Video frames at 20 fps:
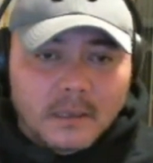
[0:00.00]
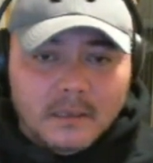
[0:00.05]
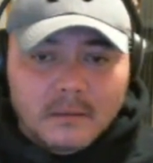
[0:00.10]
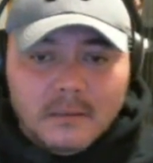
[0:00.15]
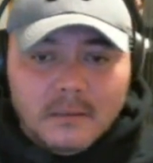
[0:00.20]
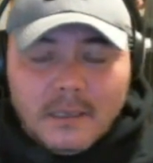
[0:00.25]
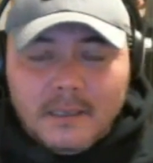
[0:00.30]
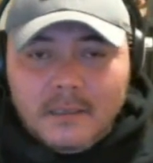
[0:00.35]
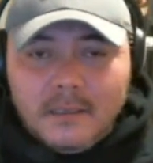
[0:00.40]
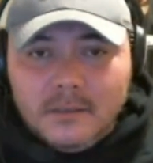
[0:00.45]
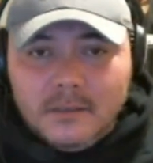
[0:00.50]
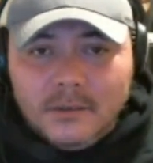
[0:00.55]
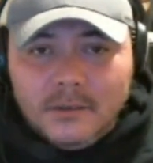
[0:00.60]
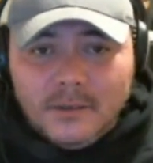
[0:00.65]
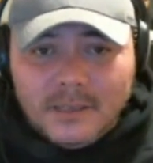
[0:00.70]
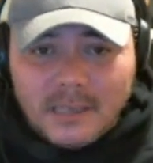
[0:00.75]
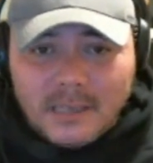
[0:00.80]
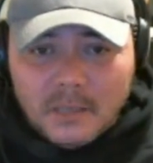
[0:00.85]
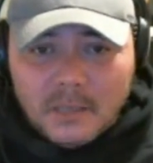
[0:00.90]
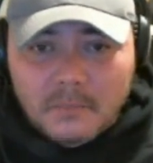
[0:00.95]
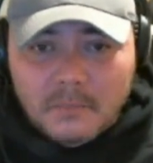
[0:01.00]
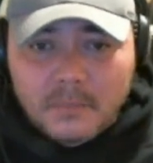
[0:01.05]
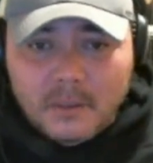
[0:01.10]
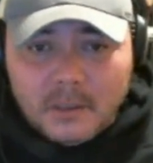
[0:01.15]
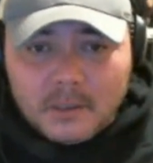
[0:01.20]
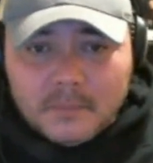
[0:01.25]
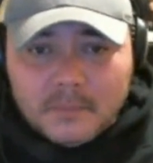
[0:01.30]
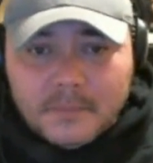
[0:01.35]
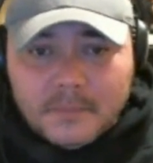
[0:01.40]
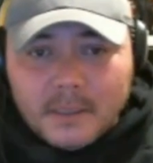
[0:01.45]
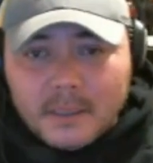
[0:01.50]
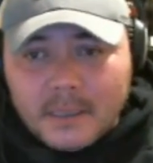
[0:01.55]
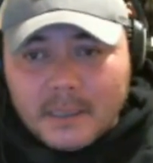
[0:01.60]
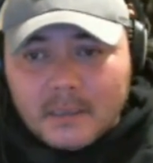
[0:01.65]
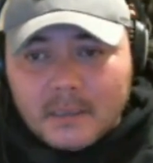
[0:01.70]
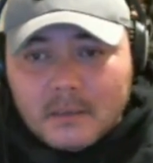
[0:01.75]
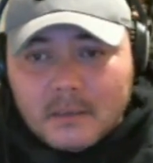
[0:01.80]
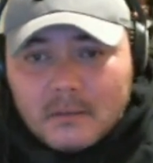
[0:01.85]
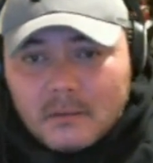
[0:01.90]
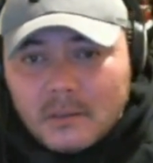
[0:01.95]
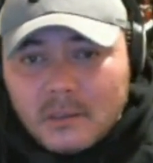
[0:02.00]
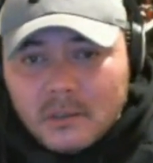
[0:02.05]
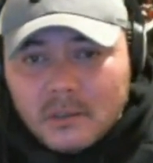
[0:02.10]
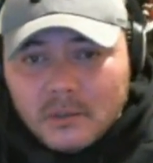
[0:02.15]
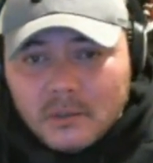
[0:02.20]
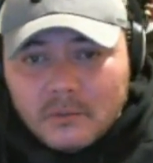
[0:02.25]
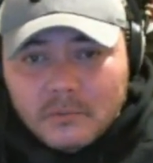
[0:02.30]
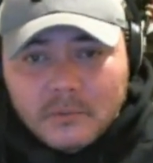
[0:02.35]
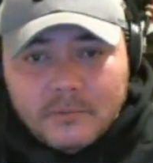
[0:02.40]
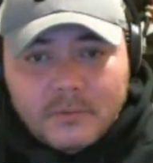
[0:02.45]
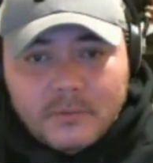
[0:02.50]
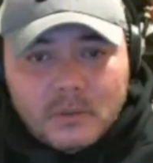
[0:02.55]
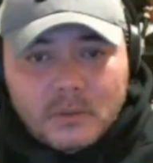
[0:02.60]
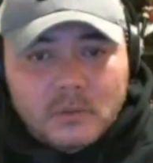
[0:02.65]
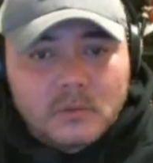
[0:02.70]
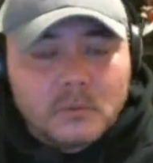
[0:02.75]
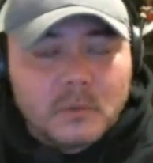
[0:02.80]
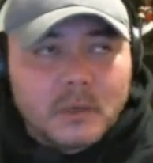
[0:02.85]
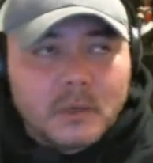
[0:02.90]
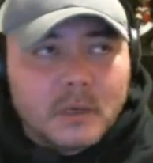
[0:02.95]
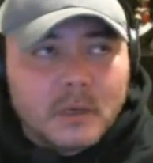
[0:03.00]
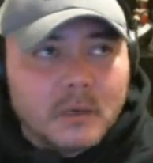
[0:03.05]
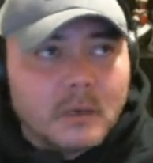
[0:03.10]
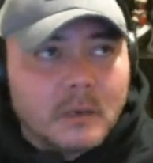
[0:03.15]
not necessarily key books, but year in review where